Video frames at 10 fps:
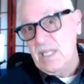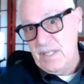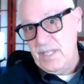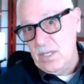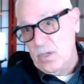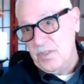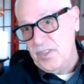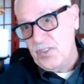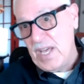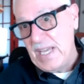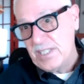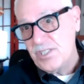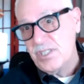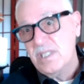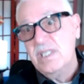the old
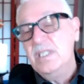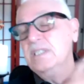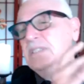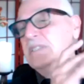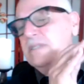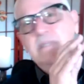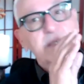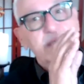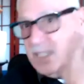thoughts, the